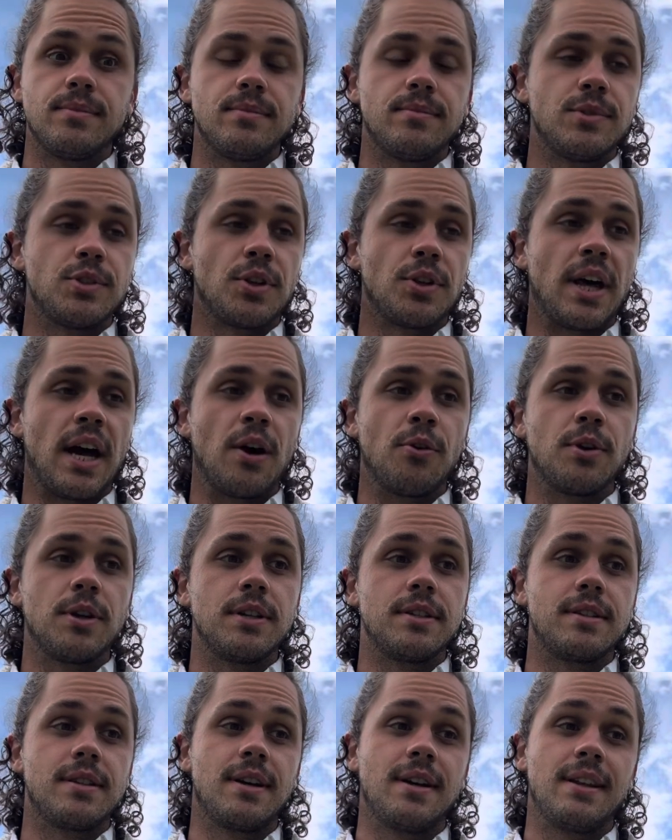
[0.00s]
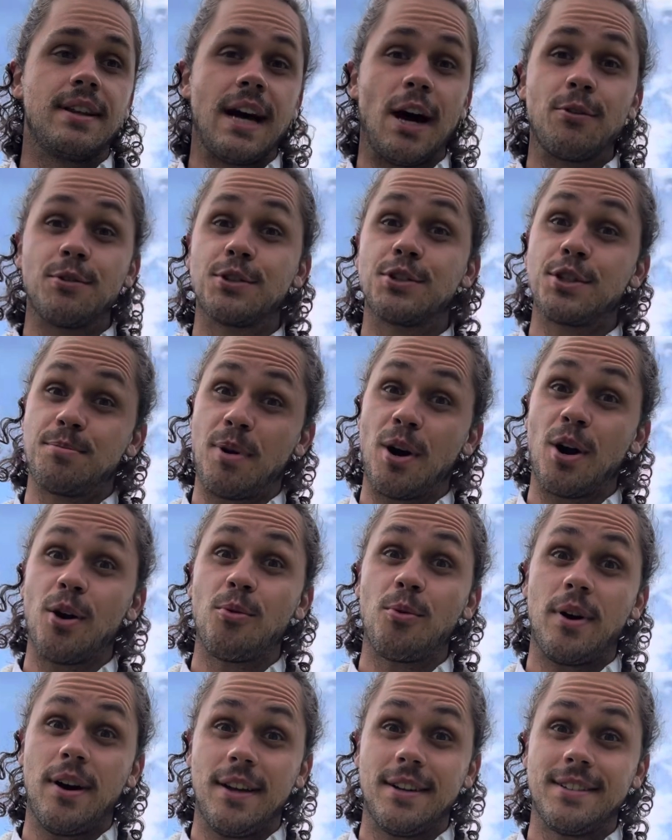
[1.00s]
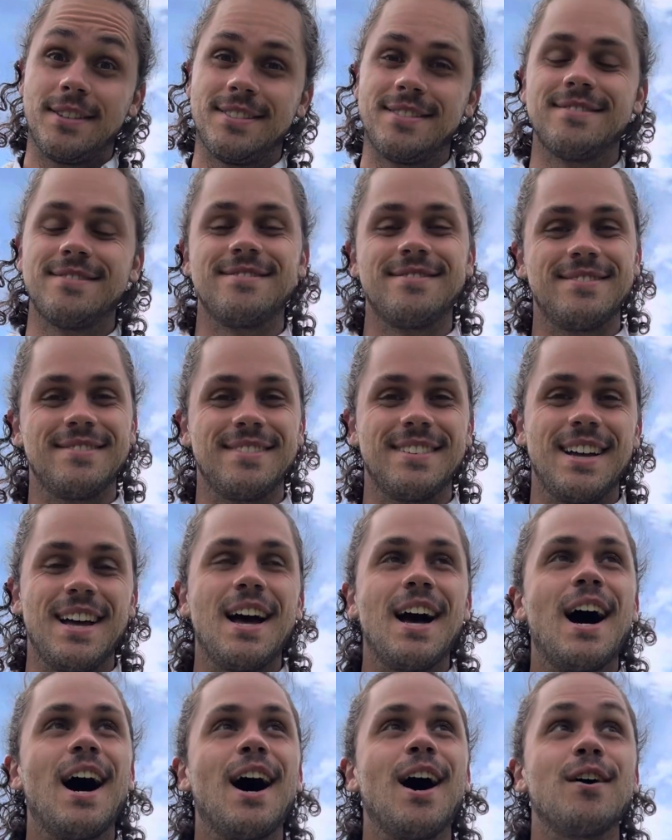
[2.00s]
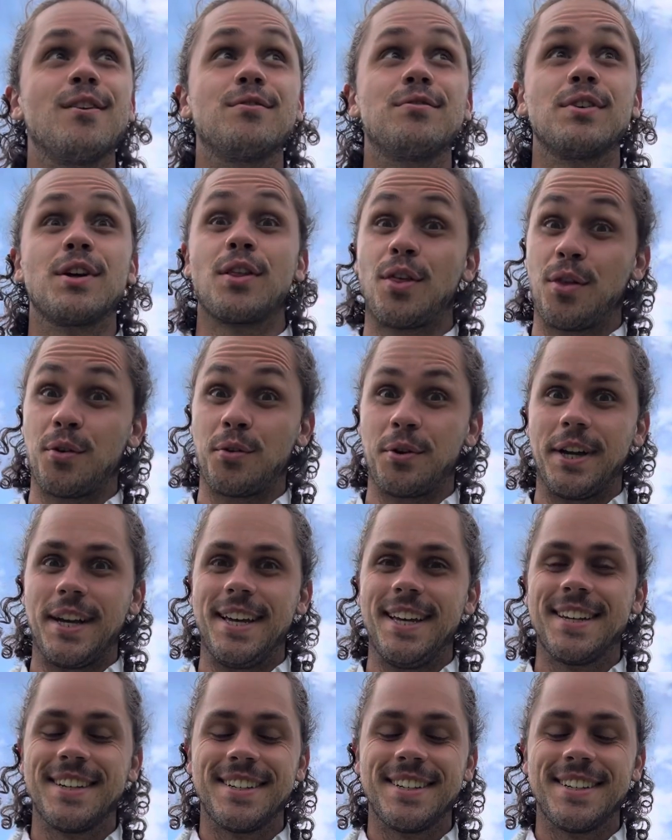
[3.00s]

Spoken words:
So that was just part one of 3.